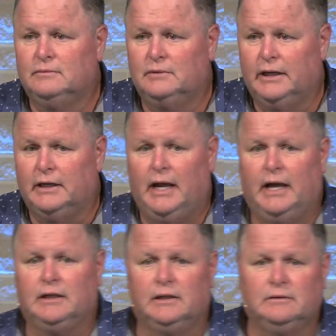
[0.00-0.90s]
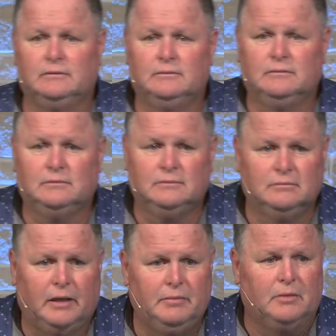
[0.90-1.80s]
You had a dad that
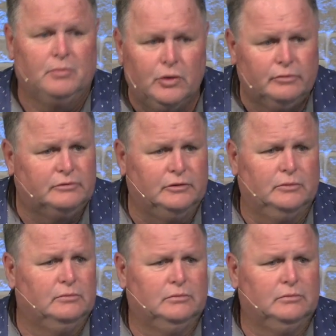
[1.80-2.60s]
maybe abused you,